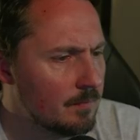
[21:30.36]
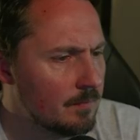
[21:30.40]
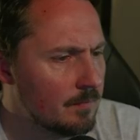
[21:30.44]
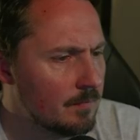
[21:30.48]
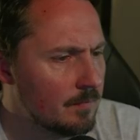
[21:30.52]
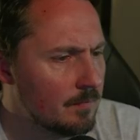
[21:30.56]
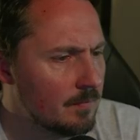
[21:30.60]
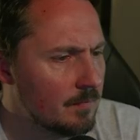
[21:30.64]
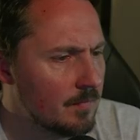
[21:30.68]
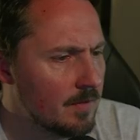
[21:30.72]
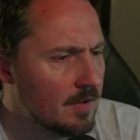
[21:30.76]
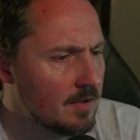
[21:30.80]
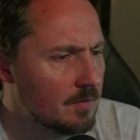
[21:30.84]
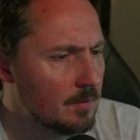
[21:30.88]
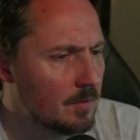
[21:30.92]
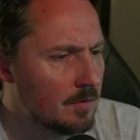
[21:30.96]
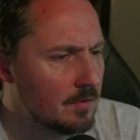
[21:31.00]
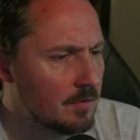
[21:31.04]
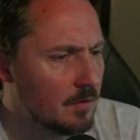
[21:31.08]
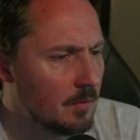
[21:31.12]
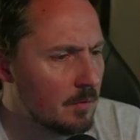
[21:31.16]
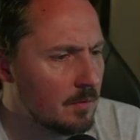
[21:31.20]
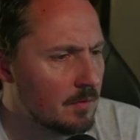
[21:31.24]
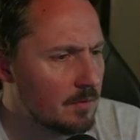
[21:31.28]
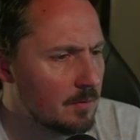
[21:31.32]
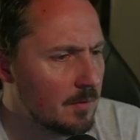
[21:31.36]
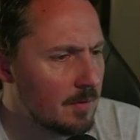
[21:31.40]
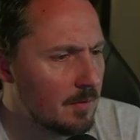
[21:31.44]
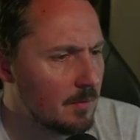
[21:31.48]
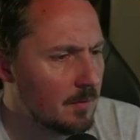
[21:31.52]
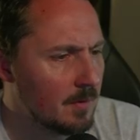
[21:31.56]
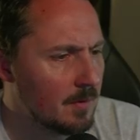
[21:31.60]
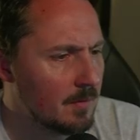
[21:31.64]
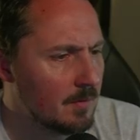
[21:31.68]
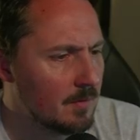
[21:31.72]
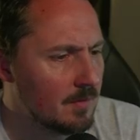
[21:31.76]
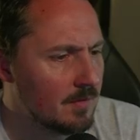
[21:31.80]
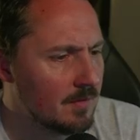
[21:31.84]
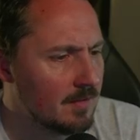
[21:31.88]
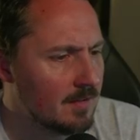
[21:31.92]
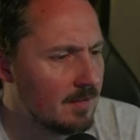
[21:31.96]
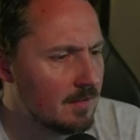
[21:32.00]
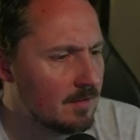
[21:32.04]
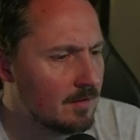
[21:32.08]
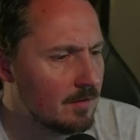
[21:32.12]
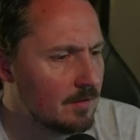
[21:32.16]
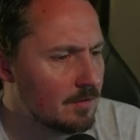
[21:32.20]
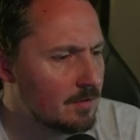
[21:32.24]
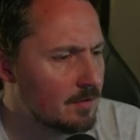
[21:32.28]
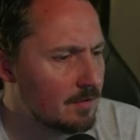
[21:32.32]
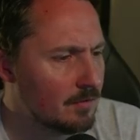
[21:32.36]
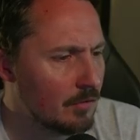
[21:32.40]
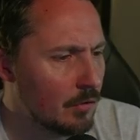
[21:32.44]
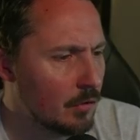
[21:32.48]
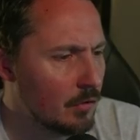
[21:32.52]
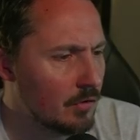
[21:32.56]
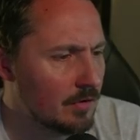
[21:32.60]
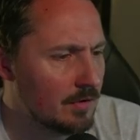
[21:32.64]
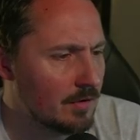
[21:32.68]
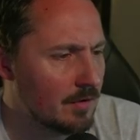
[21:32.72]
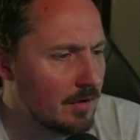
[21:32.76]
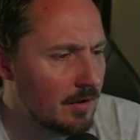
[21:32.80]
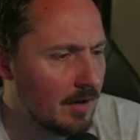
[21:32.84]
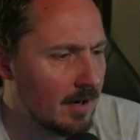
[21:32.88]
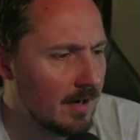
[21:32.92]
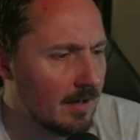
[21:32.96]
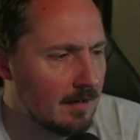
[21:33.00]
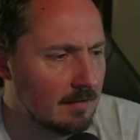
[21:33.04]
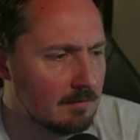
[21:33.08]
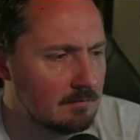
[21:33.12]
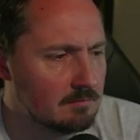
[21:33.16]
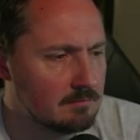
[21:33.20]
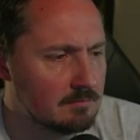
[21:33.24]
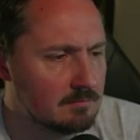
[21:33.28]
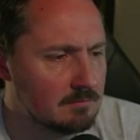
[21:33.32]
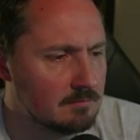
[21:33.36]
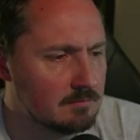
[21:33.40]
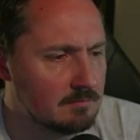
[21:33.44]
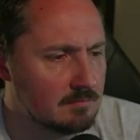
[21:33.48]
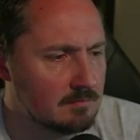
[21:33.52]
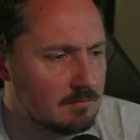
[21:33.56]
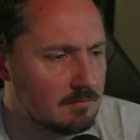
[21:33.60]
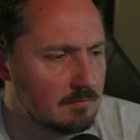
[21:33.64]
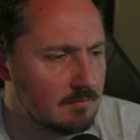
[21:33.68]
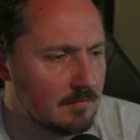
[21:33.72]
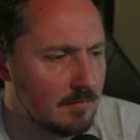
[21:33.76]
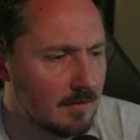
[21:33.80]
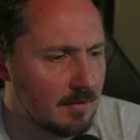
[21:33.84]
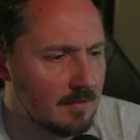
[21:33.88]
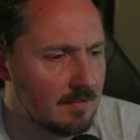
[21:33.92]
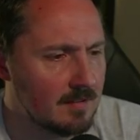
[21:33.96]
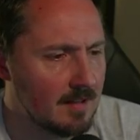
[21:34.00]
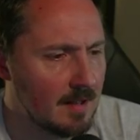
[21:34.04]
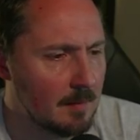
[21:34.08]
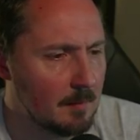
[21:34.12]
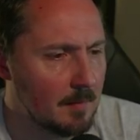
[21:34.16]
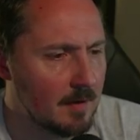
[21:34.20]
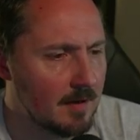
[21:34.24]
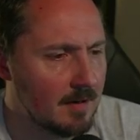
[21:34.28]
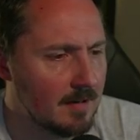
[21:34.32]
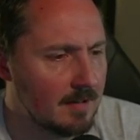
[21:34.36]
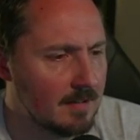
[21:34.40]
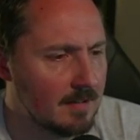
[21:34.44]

These ones always went well. These just looked great. The Samurai.